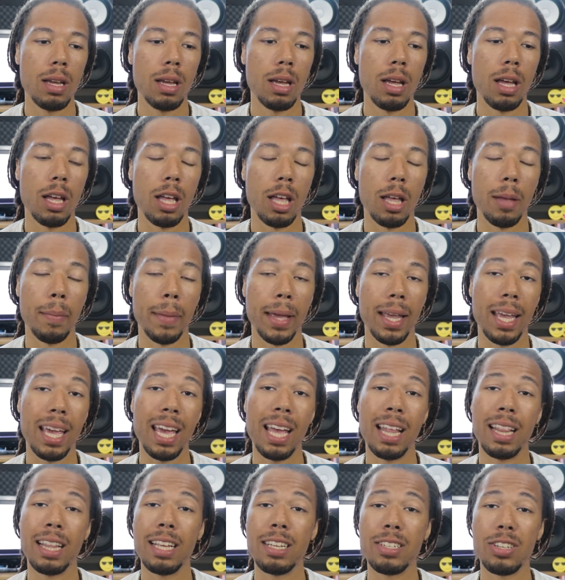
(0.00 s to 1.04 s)

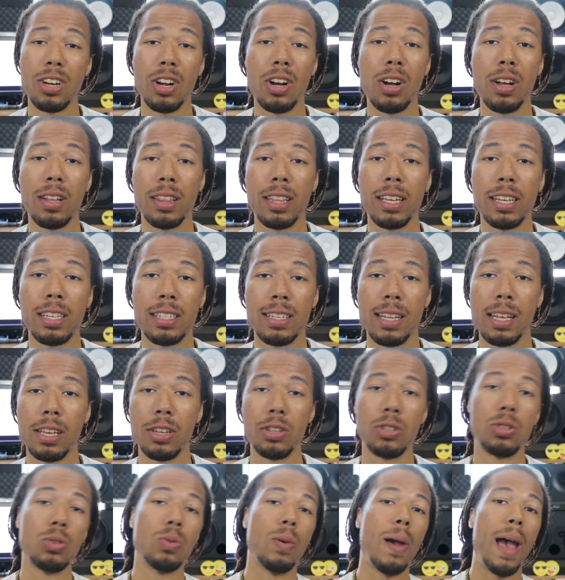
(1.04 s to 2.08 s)
Again, these are all things that
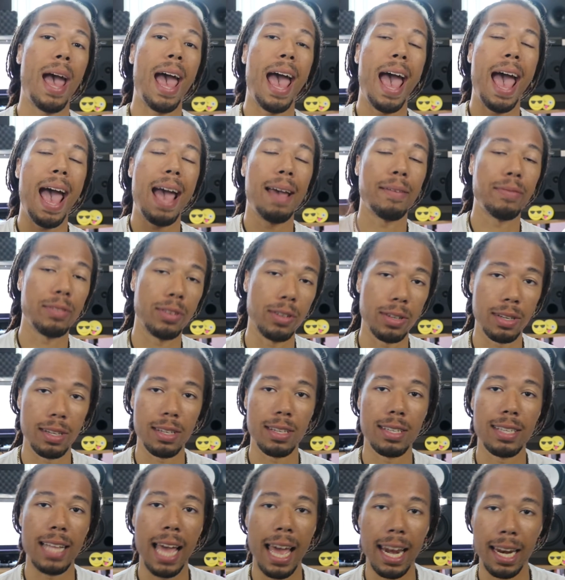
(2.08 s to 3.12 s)
you do after the
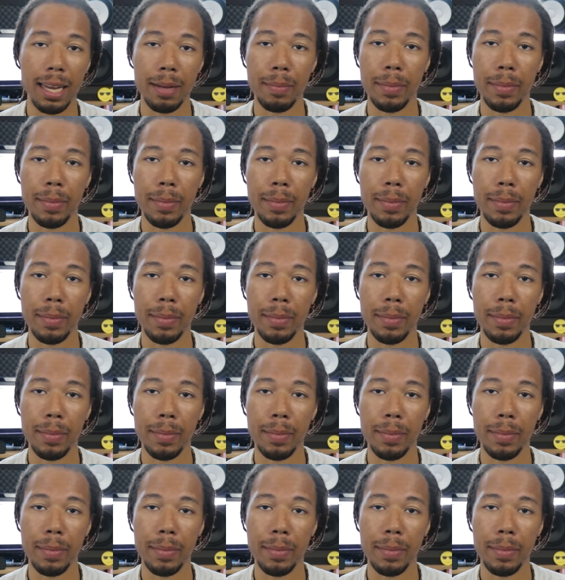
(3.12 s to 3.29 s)
static